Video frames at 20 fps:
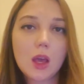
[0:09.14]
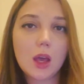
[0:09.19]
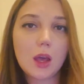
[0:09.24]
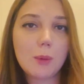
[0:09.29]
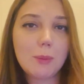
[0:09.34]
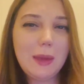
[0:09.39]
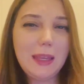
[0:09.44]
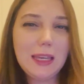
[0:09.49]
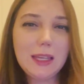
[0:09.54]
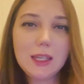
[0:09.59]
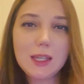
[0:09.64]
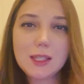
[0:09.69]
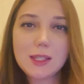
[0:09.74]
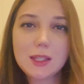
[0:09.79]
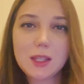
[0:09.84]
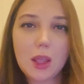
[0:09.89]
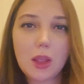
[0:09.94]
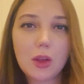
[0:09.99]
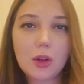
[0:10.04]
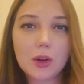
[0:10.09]
Many
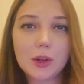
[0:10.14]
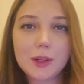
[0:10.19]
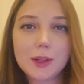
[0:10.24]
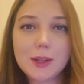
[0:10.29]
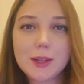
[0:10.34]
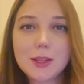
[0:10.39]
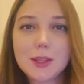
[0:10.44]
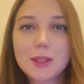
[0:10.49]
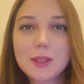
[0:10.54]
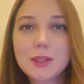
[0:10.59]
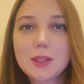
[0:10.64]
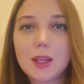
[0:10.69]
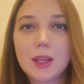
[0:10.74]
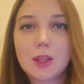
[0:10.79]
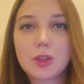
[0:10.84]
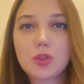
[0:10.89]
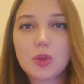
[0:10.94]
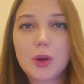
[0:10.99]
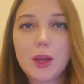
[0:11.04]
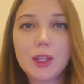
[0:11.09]
test takers
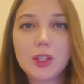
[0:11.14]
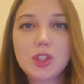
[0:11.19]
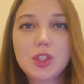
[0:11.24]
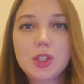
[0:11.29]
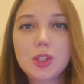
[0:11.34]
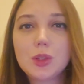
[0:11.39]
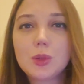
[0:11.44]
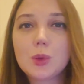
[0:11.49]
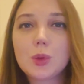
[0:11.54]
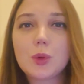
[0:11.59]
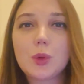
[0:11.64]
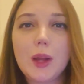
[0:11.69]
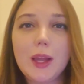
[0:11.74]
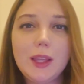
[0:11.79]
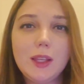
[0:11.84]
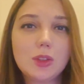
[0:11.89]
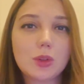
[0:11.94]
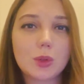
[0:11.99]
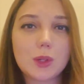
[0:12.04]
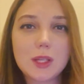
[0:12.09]
try to
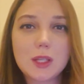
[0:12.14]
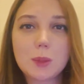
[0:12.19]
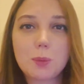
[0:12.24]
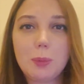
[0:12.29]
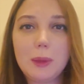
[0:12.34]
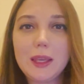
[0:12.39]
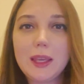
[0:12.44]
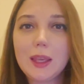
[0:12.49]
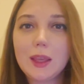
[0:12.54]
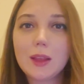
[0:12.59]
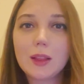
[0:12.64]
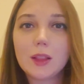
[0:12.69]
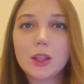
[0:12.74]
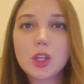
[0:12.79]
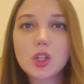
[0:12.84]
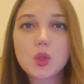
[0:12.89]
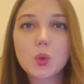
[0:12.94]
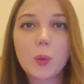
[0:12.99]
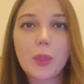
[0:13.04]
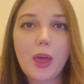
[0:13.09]
write or speak
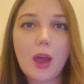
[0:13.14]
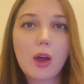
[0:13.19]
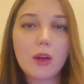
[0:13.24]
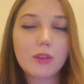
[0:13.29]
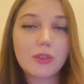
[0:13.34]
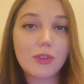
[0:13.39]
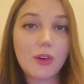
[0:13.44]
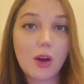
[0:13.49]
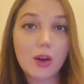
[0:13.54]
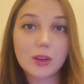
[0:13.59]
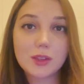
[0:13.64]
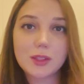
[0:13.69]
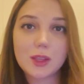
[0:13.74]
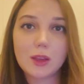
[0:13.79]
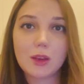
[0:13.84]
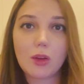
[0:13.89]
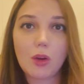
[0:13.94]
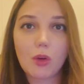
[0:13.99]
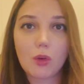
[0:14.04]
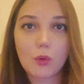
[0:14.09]
English without
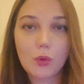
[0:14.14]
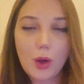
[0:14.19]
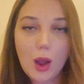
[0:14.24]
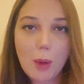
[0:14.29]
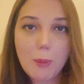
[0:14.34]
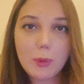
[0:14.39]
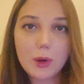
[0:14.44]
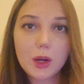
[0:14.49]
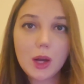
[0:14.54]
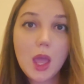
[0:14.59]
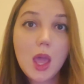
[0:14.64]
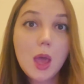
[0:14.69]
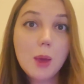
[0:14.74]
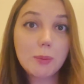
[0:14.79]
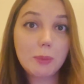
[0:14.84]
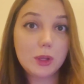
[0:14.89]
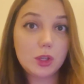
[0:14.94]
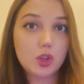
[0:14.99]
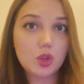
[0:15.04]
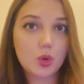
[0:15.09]
focusing on grammar,
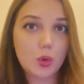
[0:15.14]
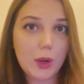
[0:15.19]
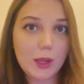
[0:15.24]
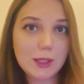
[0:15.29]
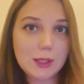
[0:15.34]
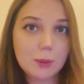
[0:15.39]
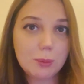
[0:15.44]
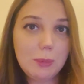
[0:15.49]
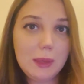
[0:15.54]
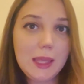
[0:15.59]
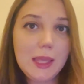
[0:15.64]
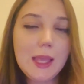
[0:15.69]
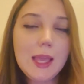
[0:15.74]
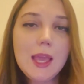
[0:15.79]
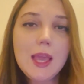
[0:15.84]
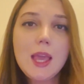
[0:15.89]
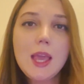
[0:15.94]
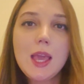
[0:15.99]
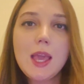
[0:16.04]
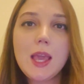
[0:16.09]
but trust me,
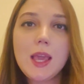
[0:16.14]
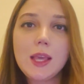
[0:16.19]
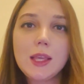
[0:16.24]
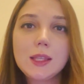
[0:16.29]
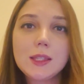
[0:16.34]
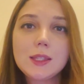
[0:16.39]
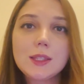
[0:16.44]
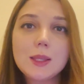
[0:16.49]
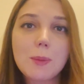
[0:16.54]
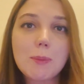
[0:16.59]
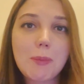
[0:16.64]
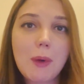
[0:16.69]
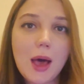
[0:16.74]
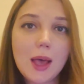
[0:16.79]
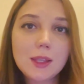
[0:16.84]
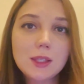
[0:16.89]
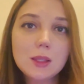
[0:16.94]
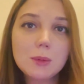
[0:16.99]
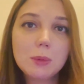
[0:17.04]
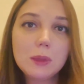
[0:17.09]
it's
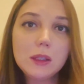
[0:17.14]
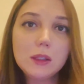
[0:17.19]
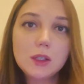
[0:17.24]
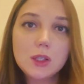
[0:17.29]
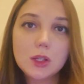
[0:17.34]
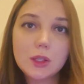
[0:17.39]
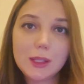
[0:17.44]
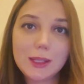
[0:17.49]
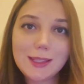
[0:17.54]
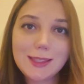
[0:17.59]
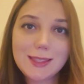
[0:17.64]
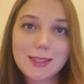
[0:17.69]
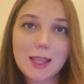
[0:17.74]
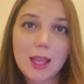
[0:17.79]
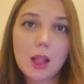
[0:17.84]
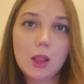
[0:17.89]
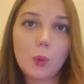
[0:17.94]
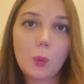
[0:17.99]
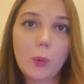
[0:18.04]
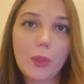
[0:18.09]
impossible to
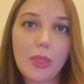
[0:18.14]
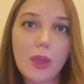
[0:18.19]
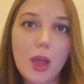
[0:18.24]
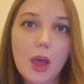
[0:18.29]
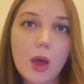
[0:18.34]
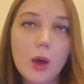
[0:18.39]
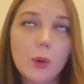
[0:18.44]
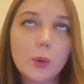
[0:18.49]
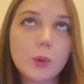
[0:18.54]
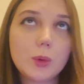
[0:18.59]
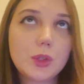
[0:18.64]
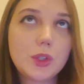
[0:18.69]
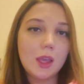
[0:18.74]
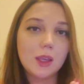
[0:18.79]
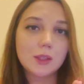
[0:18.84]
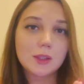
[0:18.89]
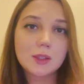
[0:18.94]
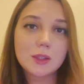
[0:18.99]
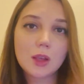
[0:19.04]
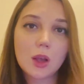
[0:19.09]
excel without
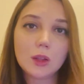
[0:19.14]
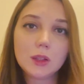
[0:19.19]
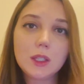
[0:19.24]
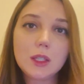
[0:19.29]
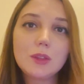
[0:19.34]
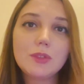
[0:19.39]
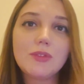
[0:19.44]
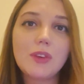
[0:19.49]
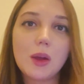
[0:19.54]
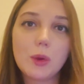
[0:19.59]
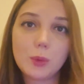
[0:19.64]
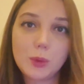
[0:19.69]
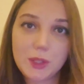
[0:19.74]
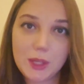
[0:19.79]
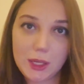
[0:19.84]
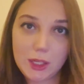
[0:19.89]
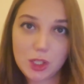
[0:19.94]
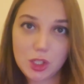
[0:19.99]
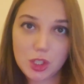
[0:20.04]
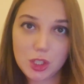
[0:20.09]
a solid
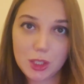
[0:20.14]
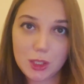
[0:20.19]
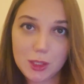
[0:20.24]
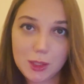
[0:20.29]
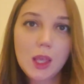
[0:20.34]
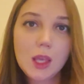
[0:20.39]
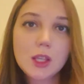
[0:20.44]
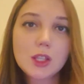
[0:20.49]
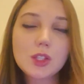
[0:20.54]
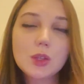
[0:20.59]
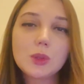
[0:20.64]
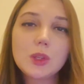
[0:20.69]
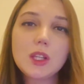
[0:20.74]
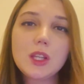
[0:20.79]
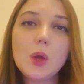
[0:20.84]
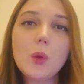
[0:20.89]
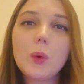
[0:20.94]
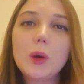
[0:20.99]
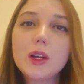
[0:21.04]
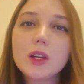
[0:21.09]
foundation. So
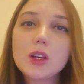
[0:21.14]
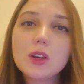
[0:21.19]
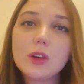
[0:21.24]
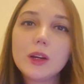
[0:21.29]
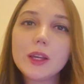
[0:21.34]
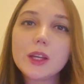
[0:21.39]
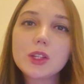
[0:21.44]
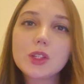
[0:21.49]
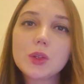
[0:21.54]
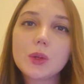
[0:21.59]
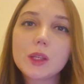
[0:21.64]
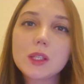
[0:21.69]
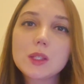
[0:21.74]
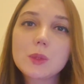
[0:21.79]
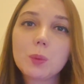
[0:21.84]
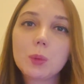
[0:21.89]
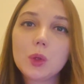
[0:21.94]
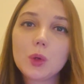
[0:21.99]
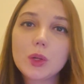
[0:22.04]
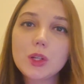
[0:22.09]
today we're going to
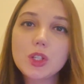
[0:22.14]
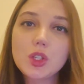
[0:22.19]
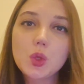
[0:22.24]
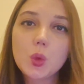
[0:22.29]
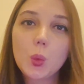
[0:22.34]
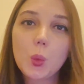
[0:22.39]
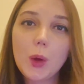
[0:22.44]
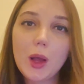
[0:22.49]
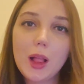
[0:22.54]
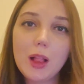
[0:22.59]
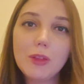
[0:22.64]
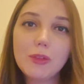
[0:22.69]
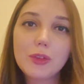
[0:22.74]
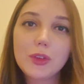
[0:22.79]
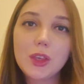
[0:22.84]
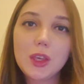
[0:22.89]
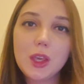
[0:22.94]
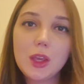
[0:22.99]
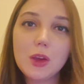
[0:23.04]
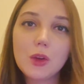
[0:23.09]
explore
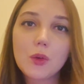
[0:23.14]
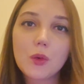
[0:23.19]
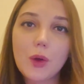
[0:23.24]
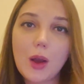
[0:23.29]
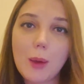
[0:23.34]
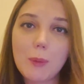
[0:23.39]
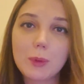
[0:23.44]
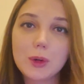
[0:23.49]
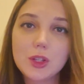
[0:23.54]
12 key grammar